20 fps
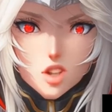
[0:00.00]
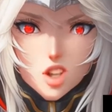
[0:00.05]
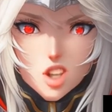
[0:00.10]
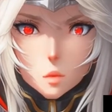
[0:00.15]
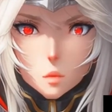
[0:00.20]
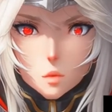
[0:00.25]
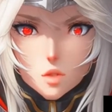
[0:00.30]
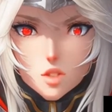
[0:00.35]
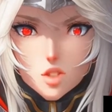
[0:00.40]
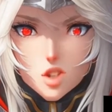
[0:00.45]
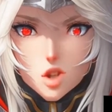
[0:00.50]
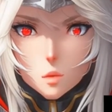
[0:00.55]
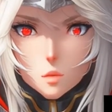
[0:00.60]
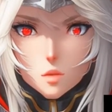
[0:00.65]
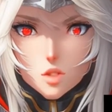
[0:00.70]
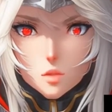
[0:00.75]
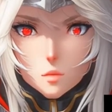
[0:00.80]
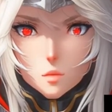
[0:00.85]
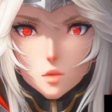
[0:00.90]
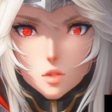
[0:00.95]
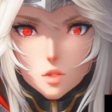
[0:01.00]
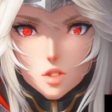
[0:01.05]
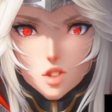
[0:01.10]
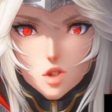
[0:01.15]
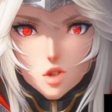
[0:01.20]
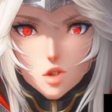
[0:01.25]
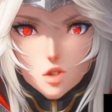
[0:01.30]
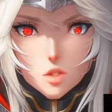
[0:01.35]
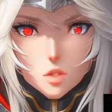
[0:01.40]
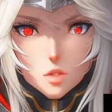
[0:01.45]
It was no different
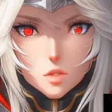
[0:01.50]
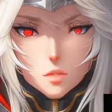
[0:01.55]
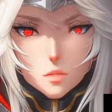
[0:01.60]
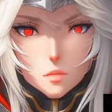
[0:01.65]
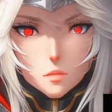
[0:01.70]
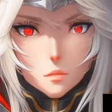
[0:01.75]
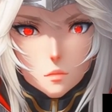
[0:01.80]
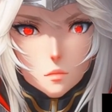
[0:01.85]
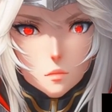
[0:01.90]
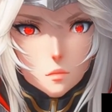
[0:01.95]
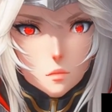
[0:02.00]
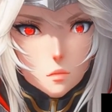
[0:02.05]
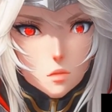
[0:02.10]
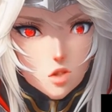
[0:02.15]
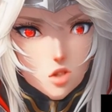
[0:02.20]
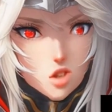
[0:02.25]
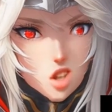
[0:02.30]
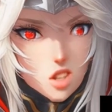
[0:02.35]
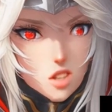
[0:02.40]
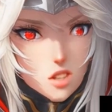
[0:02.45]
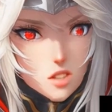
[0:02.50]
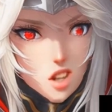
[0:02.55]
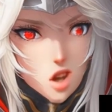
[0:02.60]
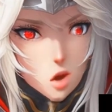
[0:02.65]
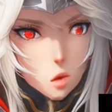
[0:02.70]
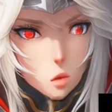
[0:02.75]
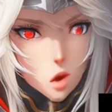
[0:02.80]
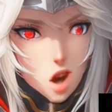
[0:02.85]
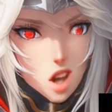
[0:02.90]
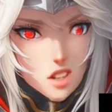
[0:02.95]
than Earth. Just
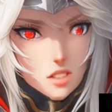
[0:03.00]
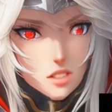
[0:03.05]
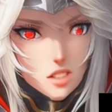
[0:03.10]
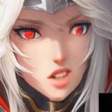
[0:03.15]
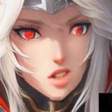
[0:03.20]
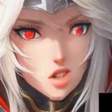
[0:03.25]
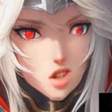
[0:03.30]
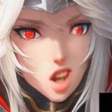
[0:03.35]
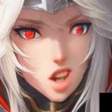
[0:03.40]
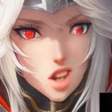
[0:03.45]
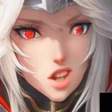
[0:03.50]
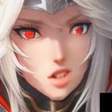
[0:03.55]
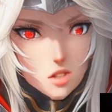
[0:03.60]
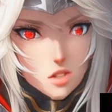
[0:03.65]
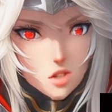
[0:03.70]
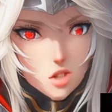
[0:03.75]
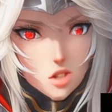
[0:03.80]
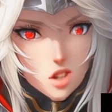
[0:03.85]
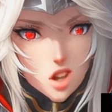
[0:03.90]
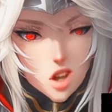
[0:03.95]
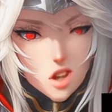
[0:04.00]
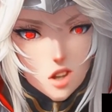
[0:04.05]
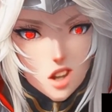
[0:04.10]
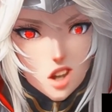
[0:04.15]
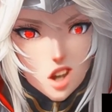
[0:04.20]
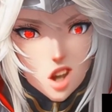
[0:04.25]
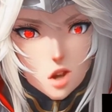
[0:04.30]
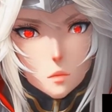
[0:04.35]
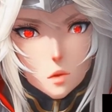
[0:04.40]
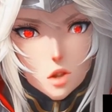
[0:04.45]
their ways had changed,
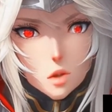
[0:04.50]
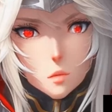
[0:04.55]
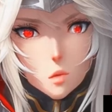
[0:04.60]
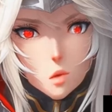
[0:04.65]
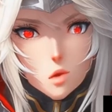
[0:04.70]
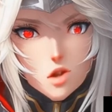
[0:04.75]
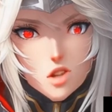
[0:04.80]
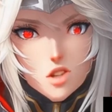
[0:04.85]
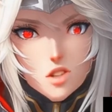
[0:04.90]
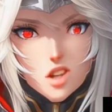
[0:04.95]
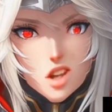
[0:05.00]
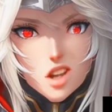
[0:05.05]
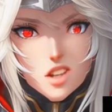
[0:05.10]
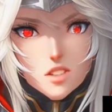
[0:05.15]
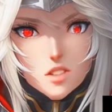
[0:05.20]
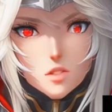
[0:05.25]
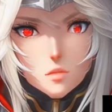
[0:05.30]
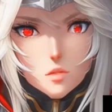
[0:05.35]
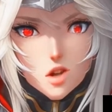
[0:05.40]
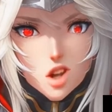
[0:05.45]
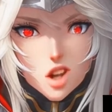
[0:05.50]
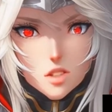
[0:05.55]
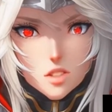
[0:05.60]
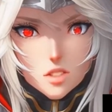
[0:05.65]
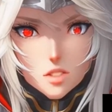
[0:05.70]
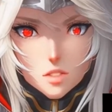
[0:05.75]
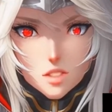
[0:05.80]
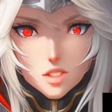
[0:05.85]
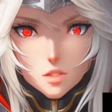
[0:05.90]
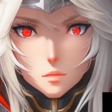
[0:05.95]
a bit more inclined to
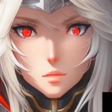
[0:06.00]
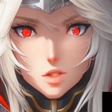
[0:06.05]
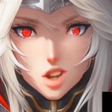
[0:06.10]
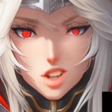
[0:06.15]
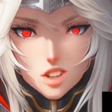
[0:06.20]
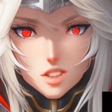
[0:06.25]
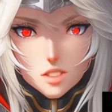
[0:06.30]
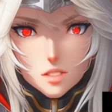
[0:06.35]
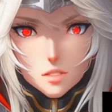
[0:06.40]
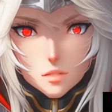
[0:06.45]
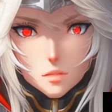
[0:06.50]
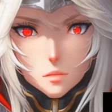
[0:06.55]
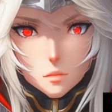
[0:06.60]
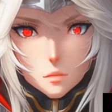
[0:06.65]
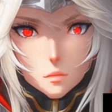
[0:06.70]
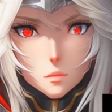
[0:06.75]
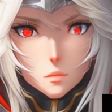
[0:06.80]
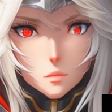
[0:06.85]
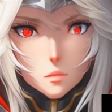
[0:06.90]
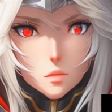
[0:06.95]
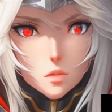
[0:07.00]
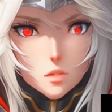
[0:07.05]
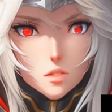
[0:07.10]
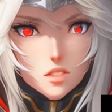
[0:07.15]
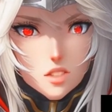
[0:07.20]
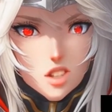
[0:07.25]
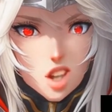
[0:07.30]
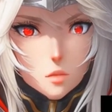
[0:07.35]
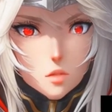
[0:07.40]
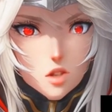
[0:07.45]
violence and fight.
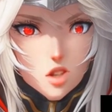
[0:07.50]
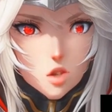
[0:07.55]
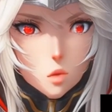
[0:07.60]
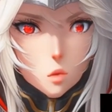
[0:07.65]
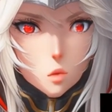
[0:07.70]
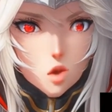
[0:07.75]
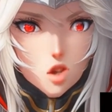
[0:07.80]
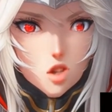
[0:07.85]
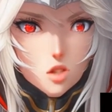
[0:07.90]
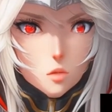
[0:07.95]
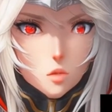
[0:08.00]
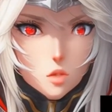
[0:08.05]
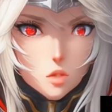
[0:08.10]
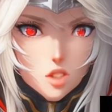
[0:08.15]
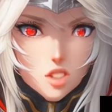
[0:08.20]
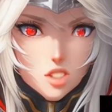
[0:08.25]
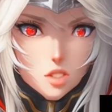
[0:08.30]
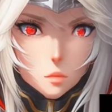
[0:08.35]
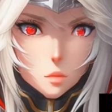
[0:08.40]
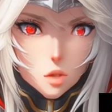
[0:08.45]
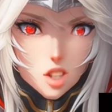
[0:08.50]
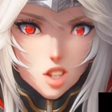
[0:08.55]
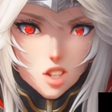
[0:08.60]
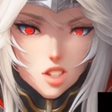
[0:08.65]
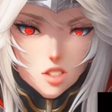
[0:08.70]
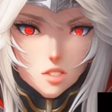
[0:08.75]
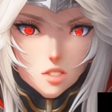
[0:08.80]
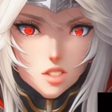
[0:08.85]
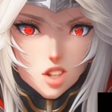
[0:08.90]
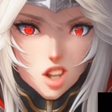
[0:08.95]
Saving the world for these
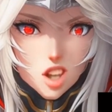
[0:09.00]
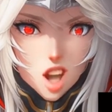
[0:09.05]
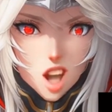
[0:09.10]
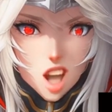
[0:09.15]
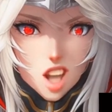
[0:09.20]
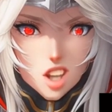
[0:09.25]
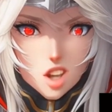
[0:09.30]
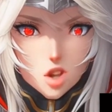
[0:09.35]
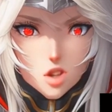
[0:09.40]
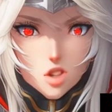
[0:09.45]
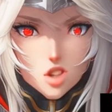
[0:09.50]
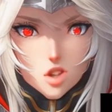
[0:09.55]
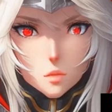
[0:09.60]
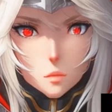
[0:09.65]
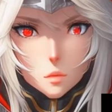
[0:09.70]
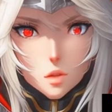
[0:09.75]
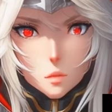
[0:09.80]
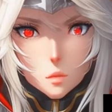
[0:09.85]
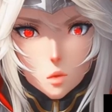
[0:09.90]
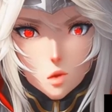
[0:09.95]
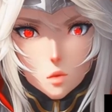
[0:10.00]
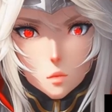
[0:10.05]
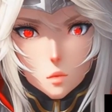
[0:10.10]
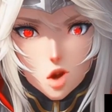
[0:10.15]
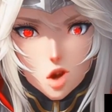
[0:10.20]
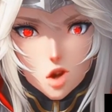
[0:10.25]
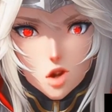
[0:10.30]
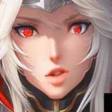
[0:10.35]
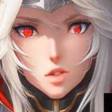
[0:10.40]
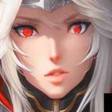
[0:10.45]
beings, I couldn't have been more
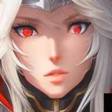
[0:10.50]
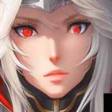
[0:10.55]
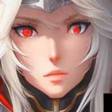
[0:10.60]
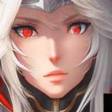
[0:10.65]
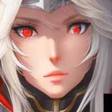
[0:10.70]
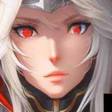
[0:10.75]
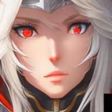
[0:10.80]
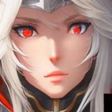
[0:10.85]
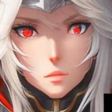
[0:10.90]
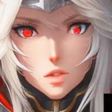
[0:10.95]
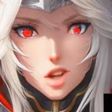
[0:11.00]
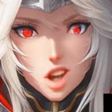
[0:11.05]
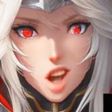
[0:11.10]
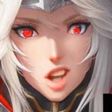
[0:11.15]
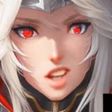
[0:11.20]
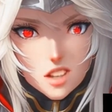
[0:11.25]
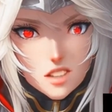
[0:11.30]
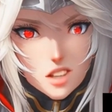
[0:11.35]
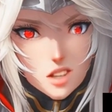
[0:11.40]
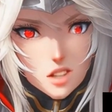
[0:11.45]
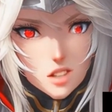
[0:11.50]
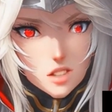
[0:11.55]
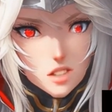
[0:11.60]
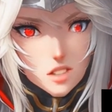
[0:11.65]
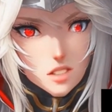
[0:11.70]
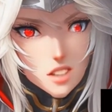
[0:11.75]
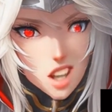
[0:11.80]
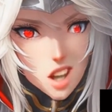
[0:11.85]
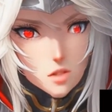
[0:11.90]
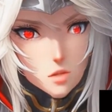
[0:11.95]
wrong. I needed
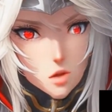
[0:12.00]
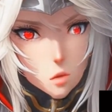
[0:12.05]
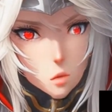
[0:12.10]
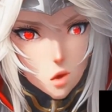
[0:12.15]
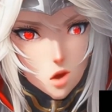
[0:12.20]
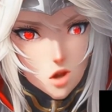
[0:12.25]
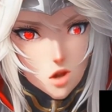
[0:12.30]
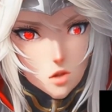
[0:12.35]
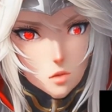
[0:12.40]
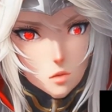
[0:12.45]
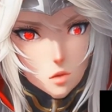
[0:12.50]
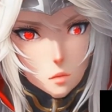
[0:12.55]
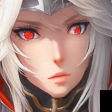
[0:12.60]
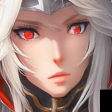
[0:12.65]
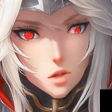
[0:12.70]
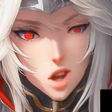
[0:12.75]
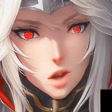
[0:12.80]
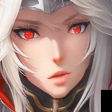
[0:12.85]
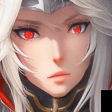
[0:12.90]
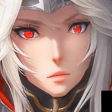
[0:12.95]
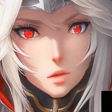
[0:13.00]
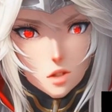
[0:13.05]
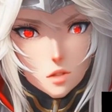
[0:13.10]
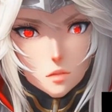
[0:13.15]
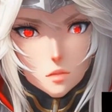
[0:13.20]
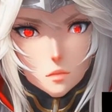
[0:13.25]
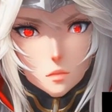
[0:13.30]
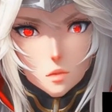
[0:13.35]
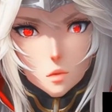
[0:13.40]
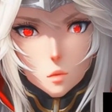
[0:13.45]
to save the world from them.
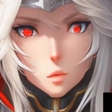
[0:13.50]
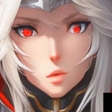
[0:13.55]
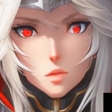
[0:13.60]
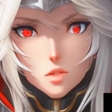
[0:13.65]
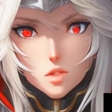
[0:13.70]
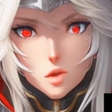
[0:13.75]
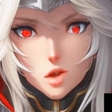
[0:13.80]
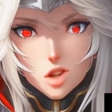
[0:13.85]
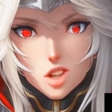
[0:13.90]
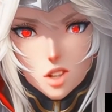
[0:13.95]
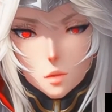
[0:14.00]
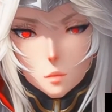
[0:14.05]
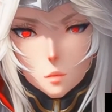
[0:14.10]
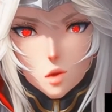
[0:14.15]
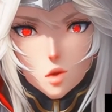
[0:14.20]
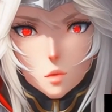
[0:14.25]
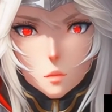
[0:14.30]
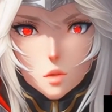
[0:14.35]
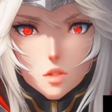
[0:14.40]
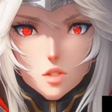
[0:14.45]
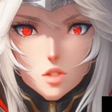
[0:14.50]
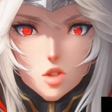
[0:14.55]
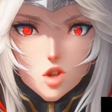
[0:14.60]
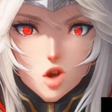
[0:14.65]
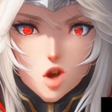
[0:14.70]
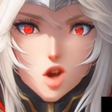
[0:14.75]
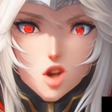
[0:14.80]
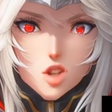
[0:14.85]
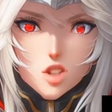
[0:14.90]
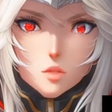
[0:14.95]
Was there any purpose to
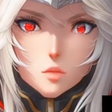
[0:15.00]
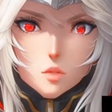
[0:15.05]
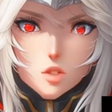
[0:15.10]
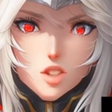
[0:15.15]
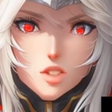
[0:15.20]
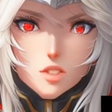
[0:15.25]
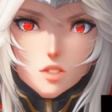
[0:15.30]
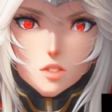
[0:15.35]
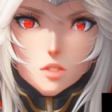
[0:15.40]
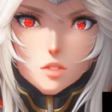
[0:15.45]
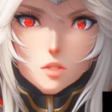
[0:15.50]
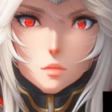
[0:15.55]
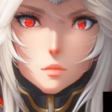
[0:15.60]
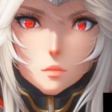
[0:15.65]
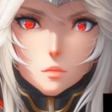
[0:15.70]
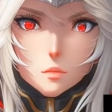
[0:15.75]
all of this?